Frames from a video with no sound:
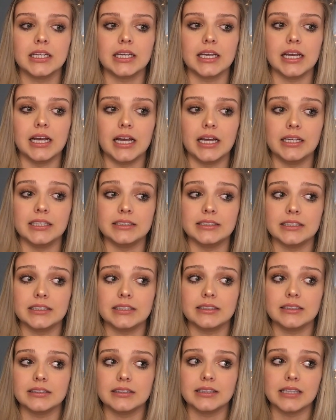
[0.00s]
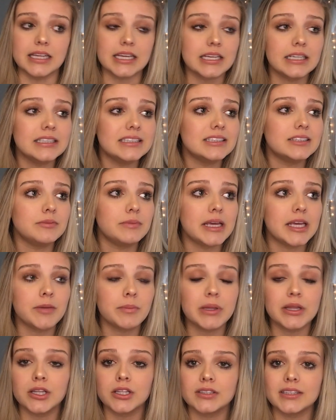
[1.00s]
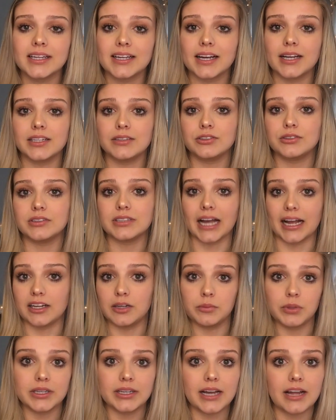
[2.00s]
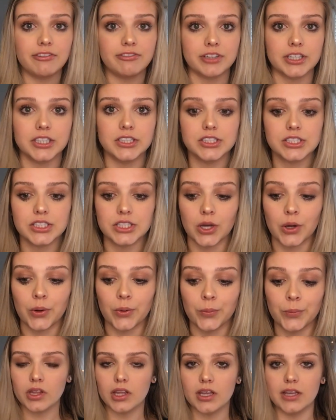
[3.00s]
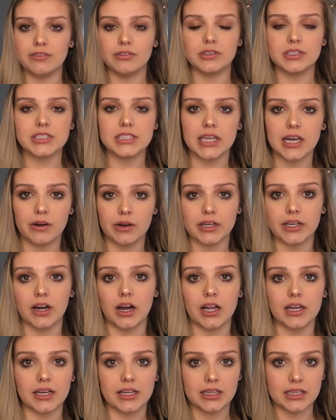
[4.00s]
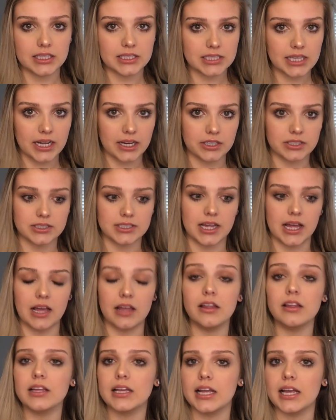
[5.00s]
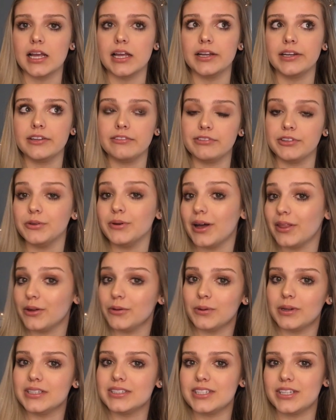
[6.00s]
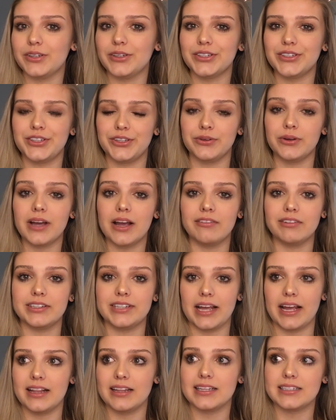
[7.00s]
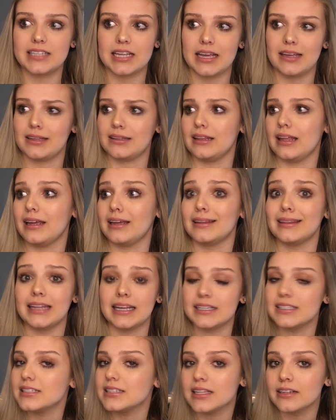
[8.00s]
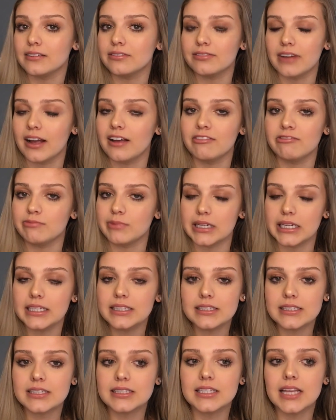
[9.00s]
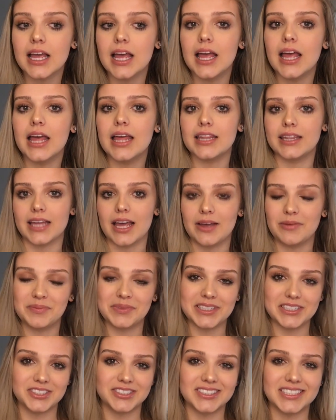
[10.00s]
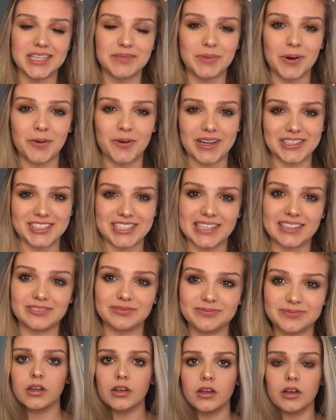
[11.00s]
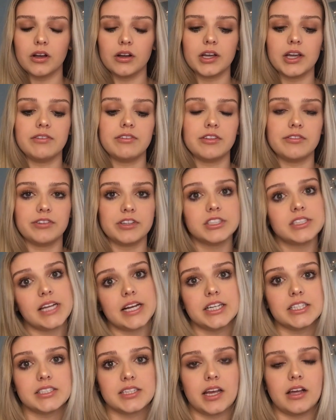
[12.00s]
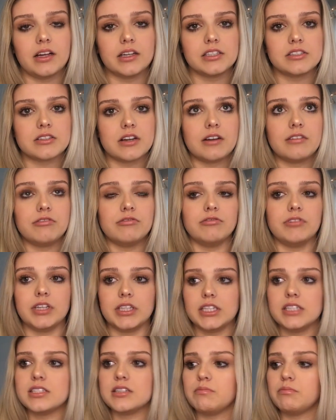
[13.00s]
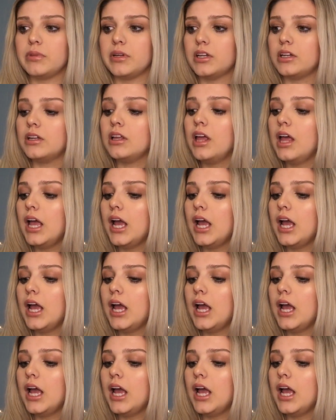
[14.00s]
and these make me look like I kind of put an effort. So if you want to see how I got this hairstyle and a few other ones that you can do every day that take like less than 5 minutes, then please just keep on watching. Okay, for the first hairstyle, I'm going to start off really simple,